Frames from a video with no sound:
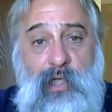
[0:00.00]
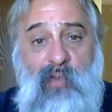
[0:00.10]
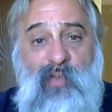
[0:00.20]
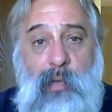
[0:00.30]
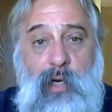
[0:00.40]
You
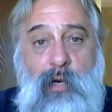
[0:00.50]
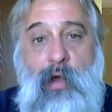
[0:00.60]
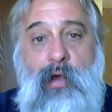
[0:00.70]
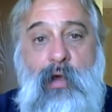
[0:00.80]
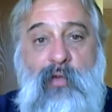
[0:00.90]
know, if I'm going to
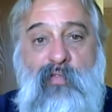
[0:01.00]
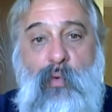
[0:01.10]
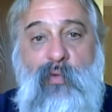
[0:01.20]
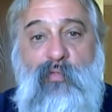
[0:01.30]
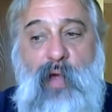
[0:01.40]
knock off
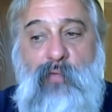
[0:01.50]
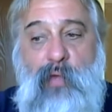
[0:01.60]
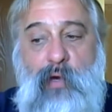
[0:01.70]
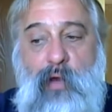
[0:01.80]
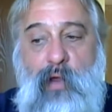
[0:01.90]
400 or
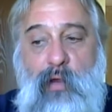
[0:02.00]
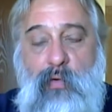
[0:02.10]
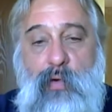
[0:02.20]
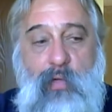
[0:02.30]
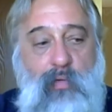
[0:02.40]
500, I'll
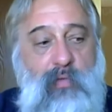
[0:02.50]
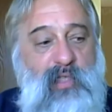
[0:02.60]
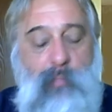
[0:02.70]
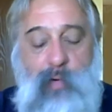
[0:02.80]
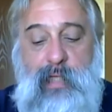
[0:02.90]
load all
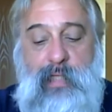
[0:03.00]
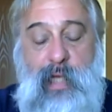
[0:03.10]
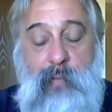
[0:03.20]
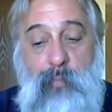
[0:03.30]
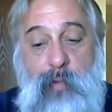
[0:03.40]
those up like
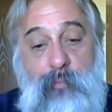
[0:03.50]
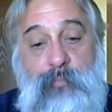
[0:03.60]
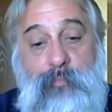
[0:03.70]
that. But